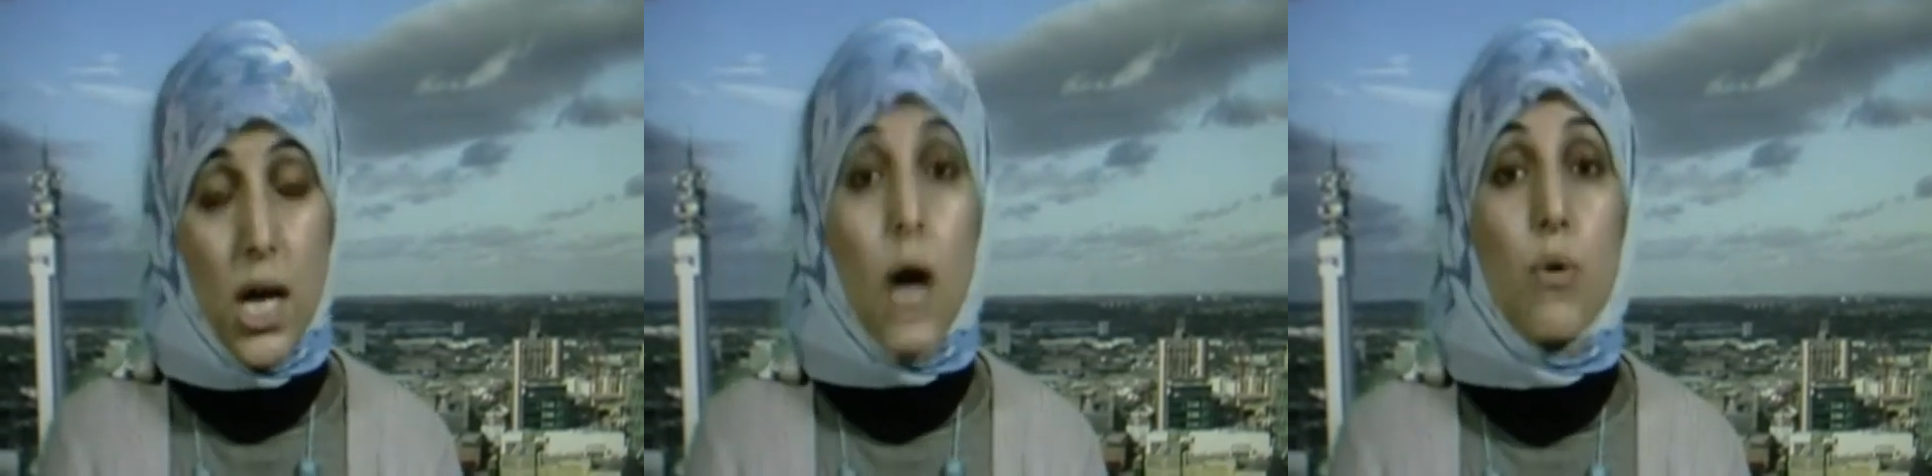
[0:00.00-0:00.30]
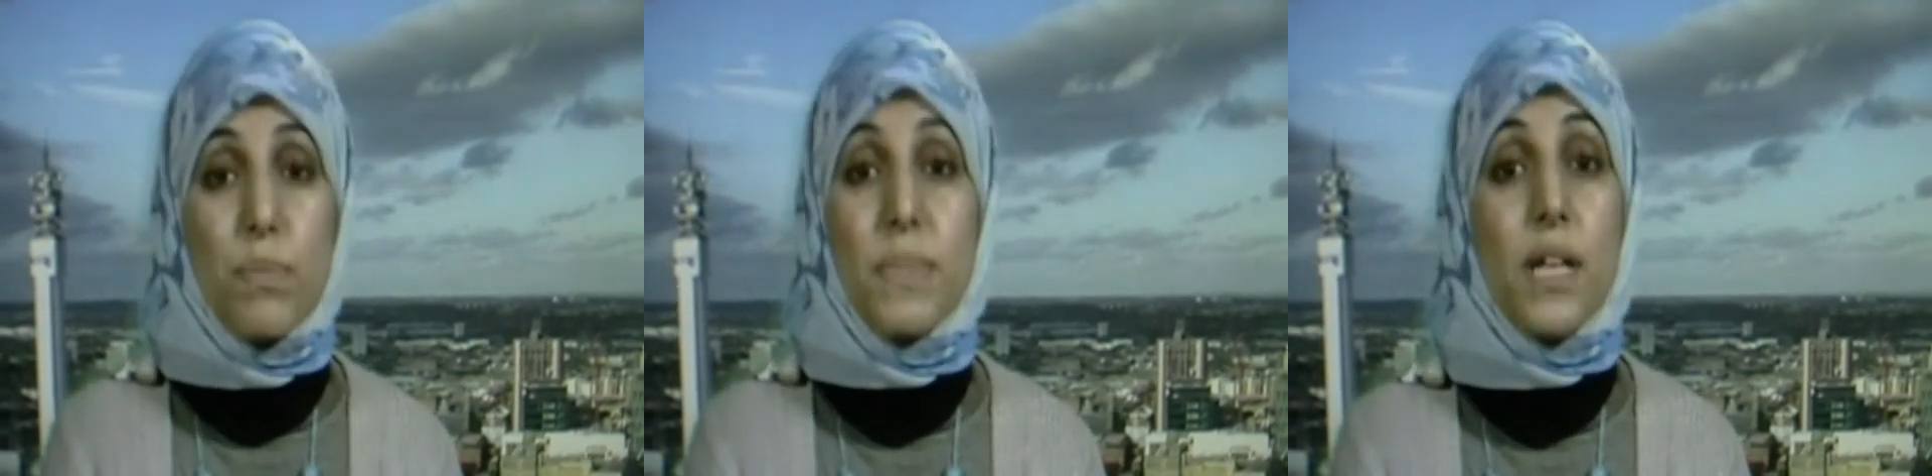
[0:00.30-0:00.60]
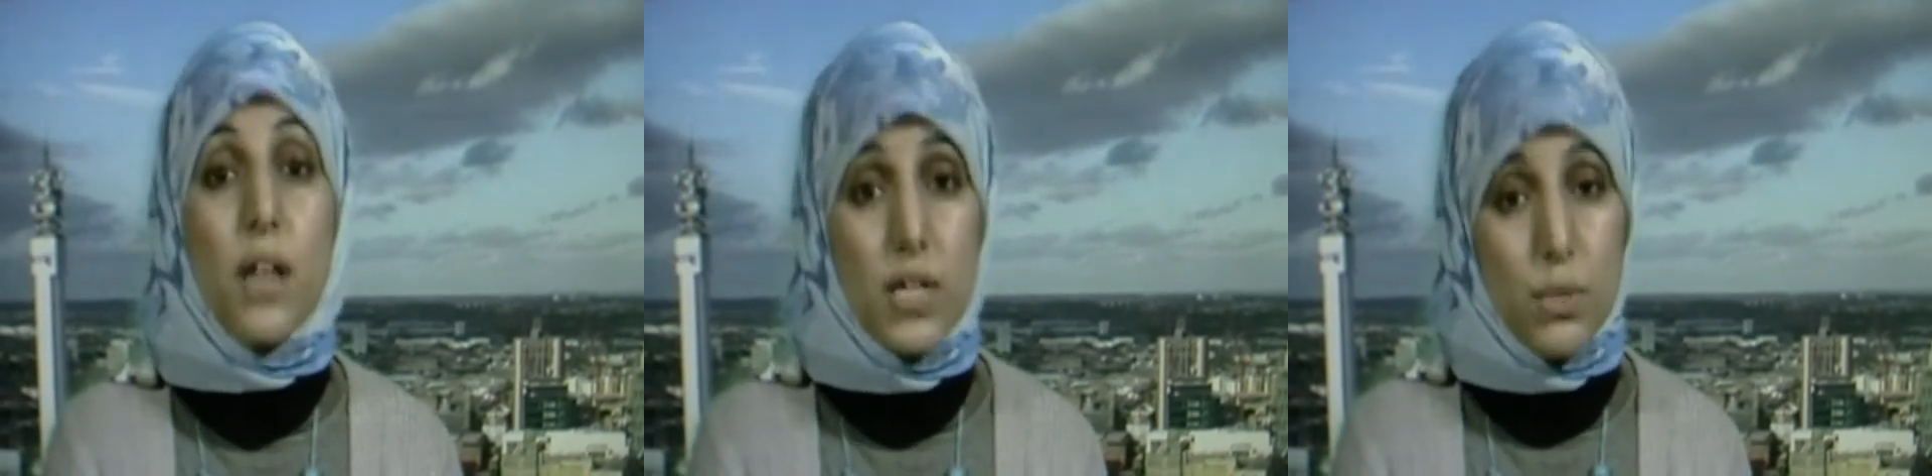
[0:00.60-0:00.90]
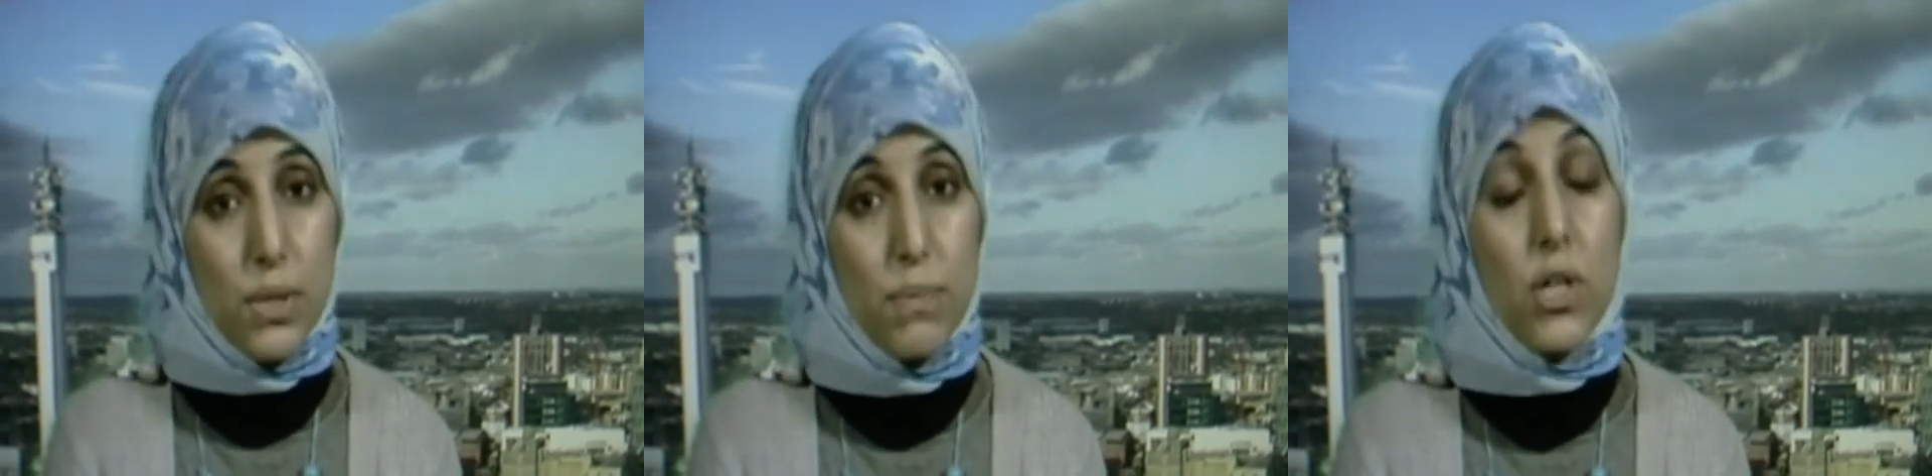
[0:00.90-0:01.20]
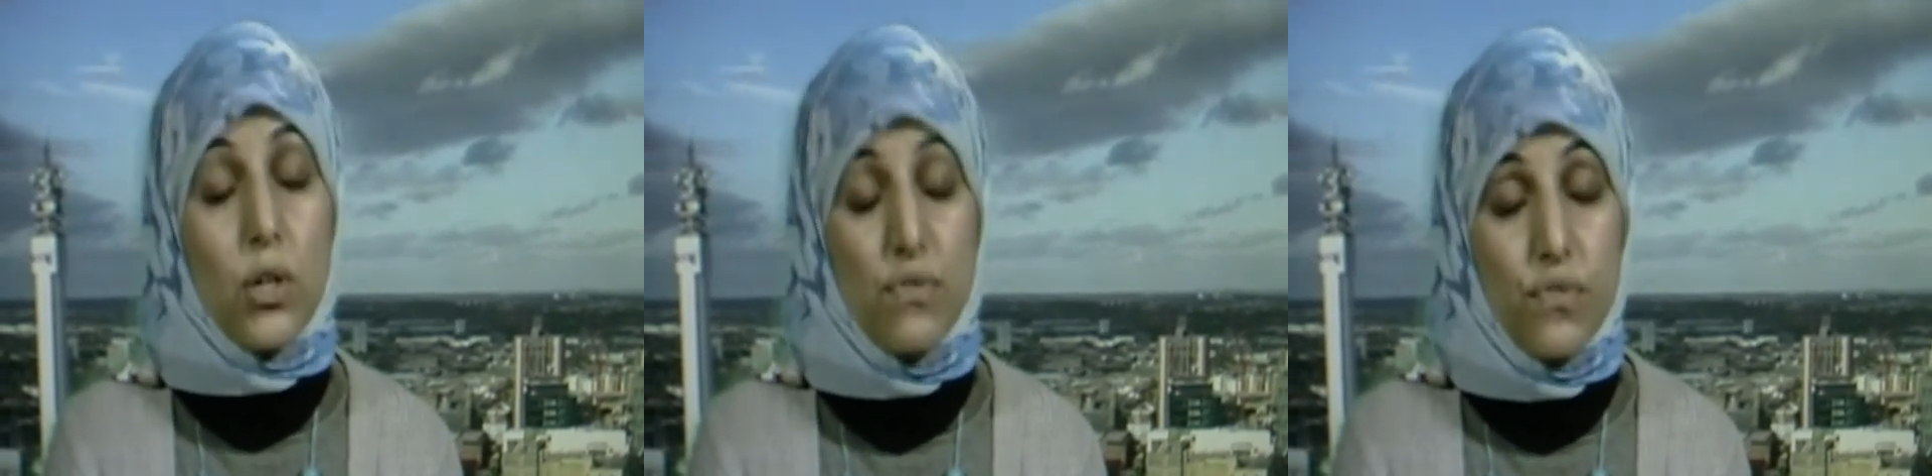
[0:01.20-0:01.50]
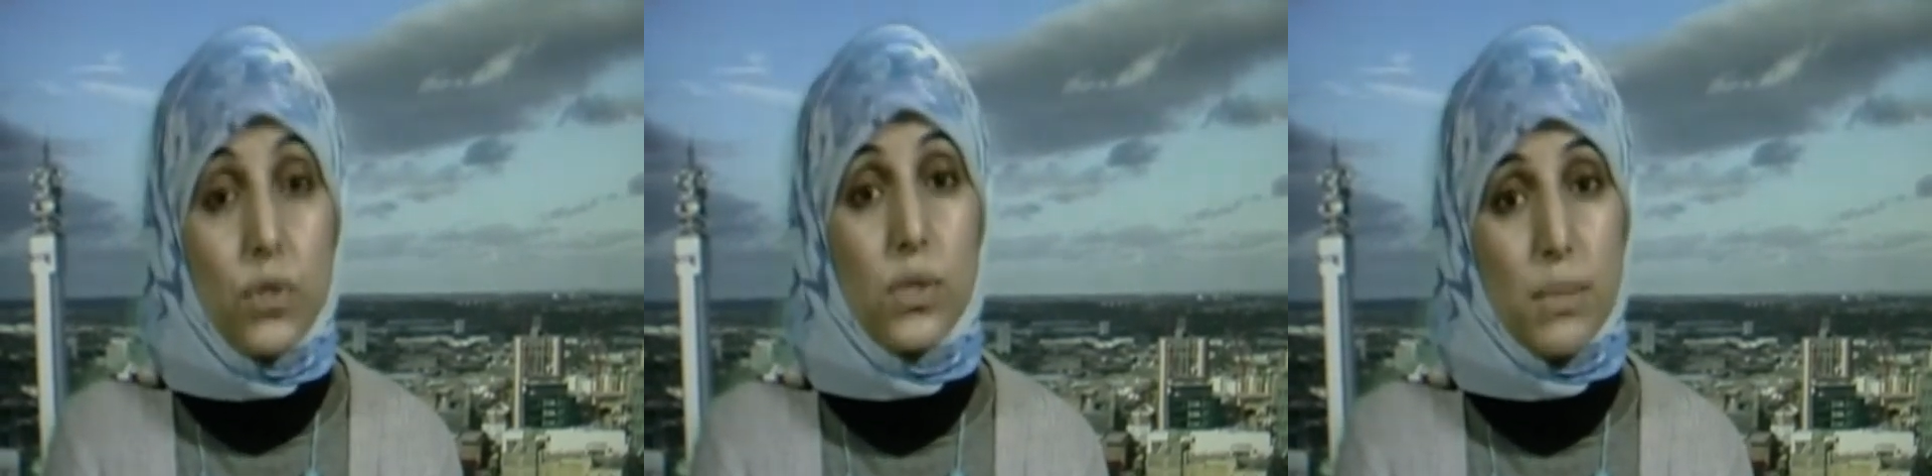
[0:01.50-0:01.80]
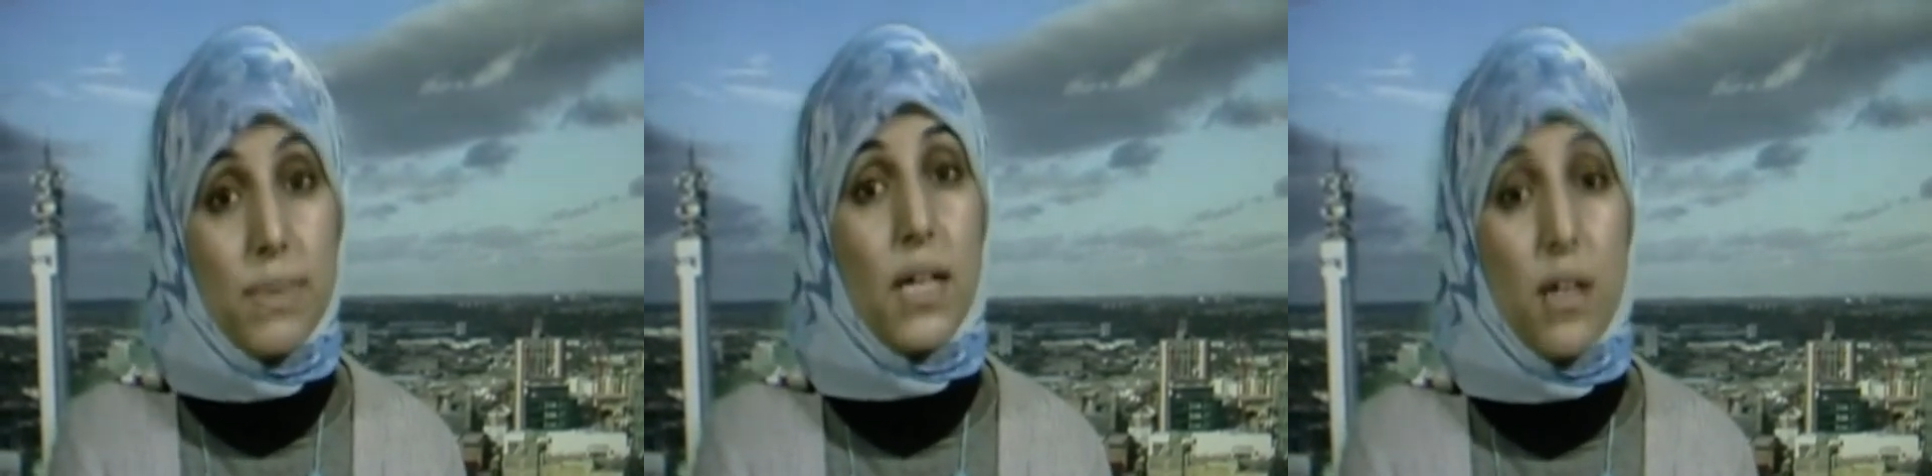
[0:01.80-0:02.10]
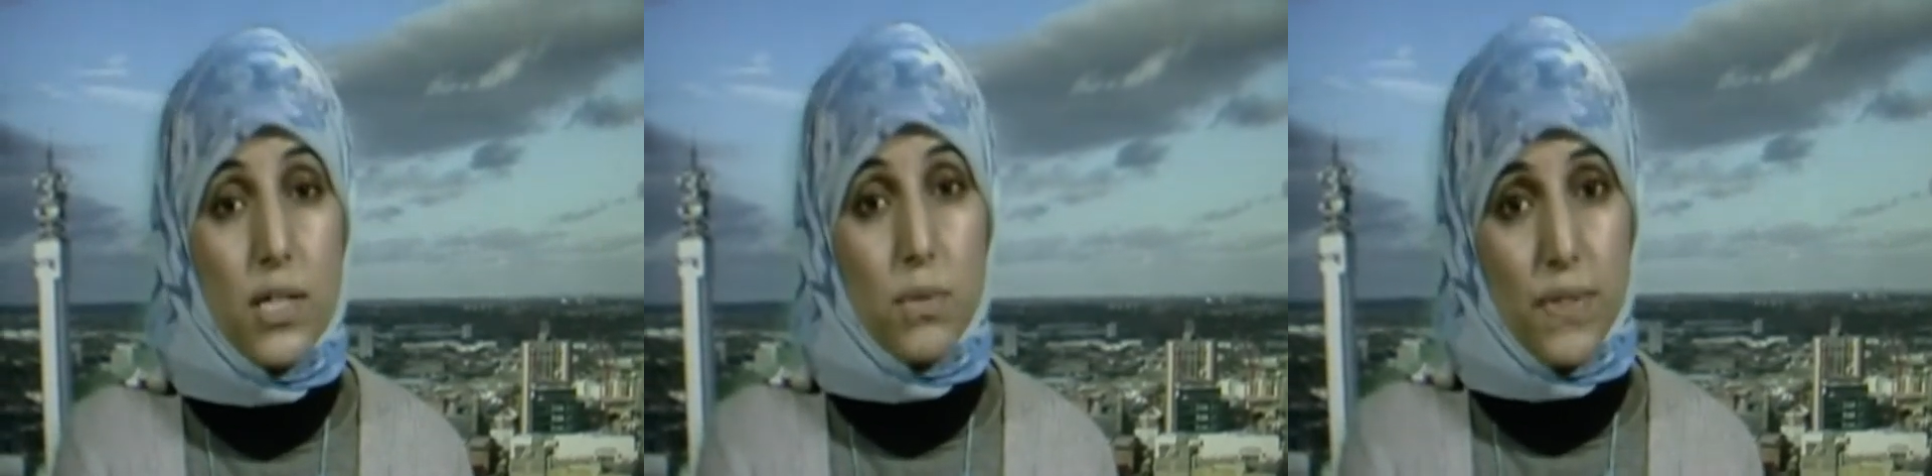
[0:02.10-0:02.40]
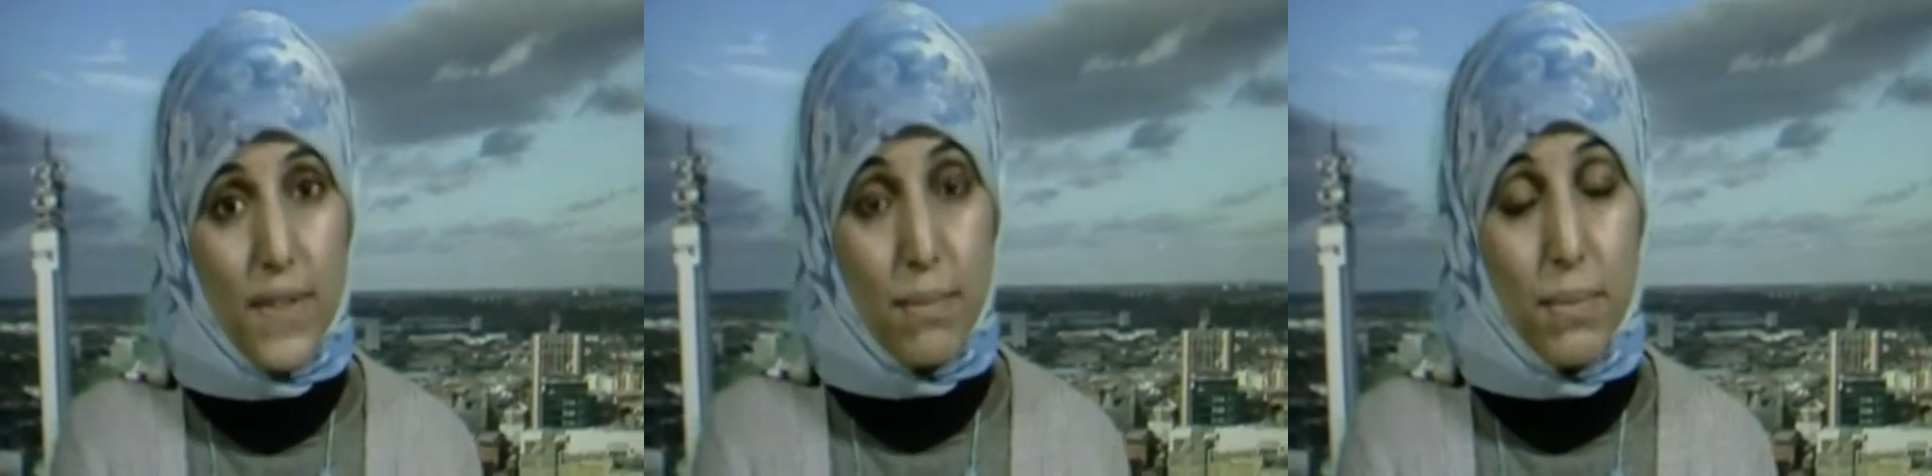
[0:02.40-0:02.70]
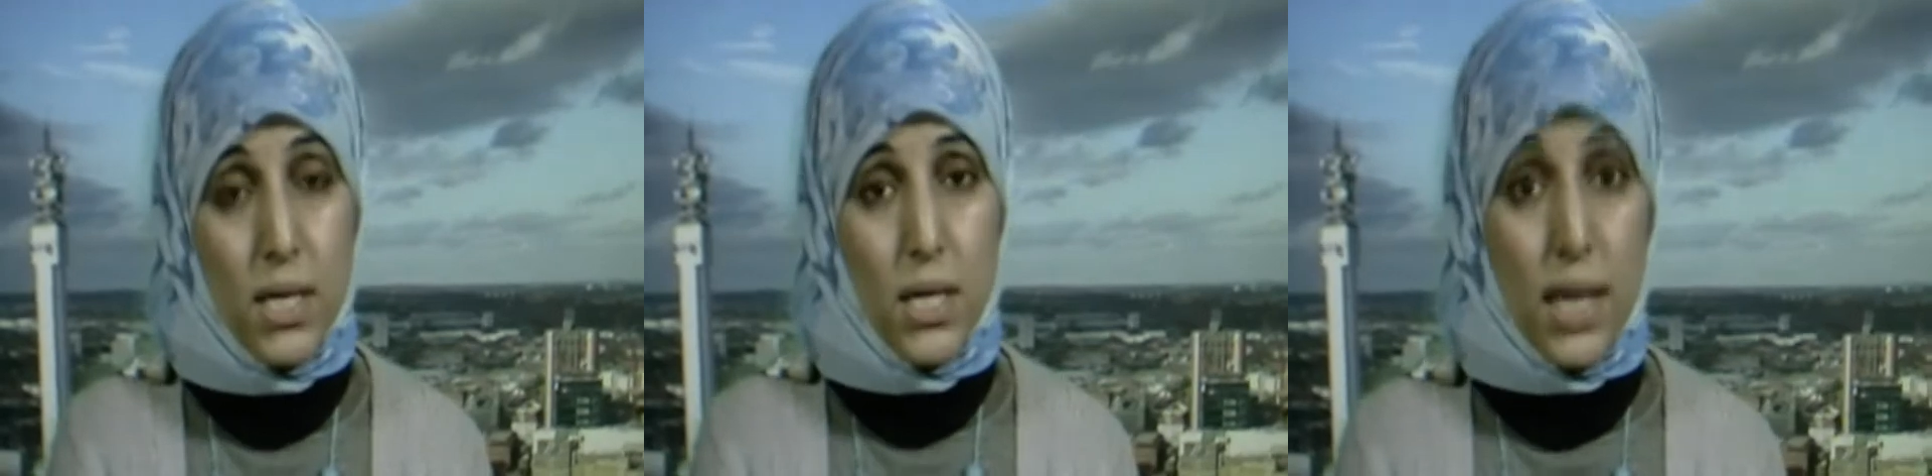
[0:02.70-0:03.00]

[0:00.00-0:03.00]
I would have been aligned with them, and I refuse to be aligned with them.